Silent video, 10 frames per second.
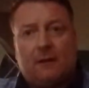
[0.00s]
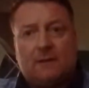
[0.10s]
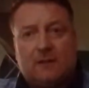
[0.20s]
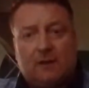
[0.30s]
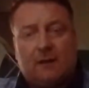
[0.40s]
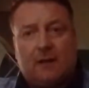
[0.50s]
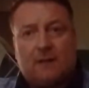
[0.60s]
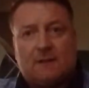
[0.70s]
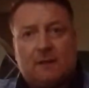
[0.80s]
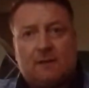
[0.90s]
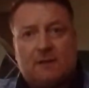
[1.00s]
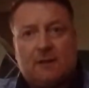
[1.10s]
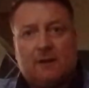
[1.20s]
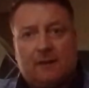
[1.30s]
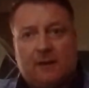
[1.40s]

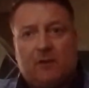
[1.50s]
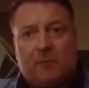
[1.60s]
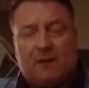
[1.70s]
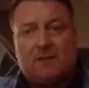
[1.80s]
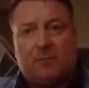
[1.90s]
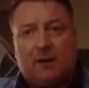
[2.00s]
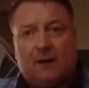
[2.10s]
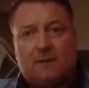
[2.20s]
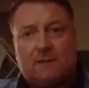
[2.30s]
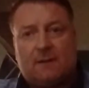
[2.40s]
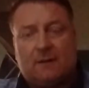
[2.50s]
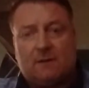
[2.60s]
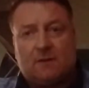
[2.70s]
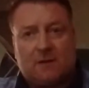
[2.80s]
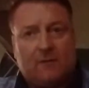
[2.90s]
certainly therapy has a place. It
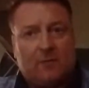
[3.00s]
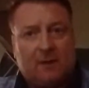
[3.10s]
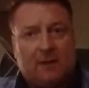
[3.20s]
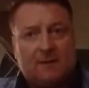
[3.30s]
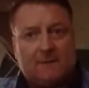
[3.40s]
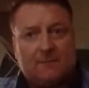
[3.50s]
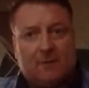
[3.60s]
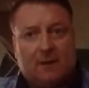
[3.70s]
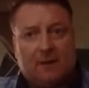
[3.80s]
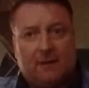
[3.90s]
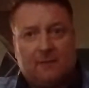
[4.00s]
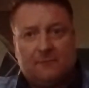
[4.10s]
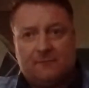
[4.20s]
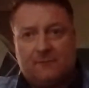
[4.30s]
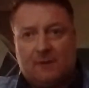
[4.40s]
does have a place.
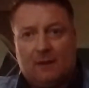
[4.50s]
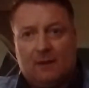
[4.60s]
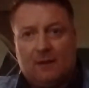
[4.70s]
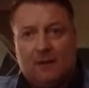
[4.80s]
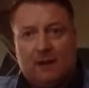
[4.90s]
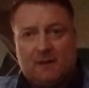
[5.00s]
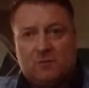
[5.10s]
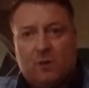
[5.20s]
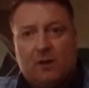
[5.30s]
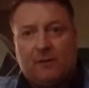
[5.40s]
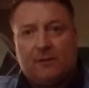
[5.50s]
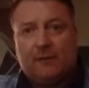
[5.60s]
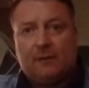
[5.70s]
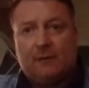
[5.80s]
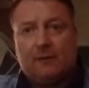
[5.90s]
It's worth
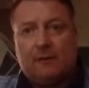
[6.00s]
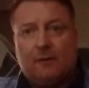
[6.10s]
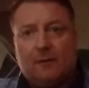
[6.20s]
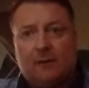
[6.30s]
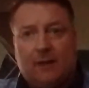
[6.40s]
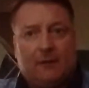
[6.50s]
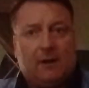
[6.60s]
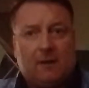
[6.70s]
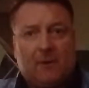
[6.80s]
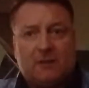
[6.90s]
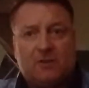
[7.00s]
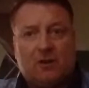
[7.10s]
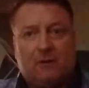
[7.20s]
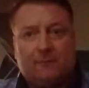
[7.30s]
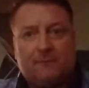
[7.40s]
giving it your best
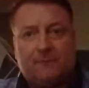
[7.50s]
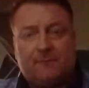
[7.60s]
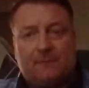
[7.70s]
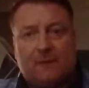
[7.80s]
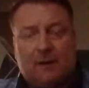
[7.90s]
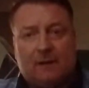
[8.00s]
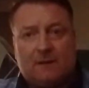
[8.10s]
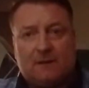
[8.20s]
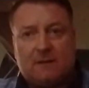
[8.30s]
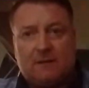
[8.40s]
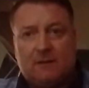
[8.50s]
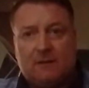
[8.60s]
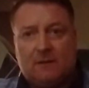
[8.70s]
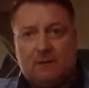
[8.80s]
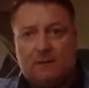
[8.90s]
shot. It's
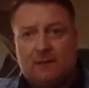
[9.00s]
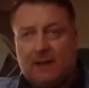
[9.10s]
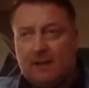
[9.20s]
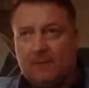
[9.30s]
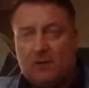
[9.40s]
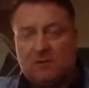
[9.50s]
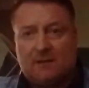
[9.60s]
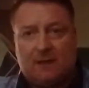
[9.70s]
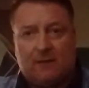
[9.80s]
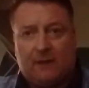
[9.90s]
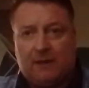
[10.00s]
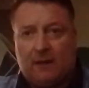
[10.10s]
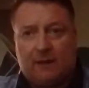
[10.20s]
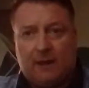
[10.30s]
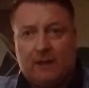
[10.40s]
to get the most out of it.
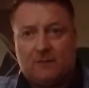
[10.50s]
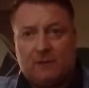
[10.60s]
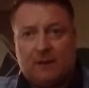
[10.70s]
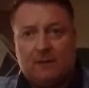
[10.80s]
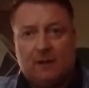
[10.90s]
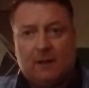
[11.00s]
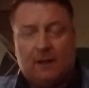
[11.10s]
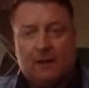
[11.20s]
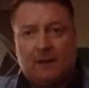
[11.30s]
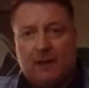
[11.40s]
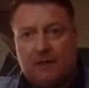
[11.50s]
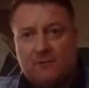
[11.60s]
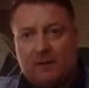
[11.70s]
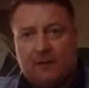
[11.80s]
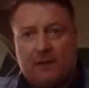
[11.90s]
Engage with it. Engage
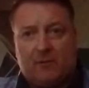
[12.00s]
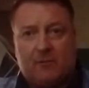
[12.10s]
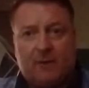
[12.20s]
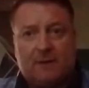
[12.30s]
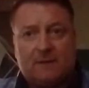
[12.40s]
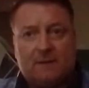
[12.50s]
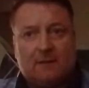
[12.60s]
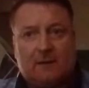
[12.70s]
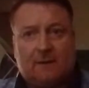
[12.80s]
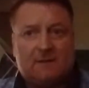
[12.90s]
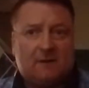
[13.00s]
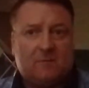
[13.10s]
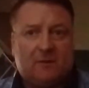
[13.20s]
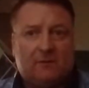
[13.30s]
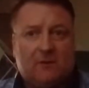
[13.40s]
with your therapist, like I've said
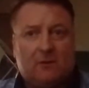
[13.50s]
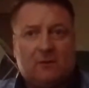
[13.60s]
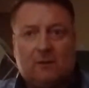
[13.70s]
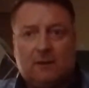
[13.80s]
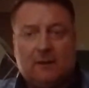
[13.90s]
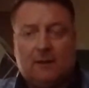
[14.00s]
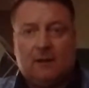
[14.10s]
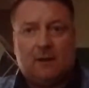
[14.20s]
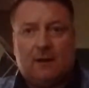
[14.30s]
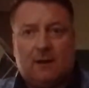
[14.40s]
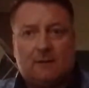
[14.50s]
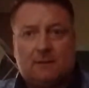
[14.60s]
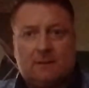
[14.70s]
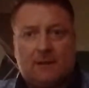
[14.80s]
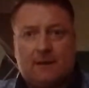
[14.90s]
before,
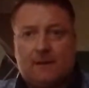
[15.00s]
and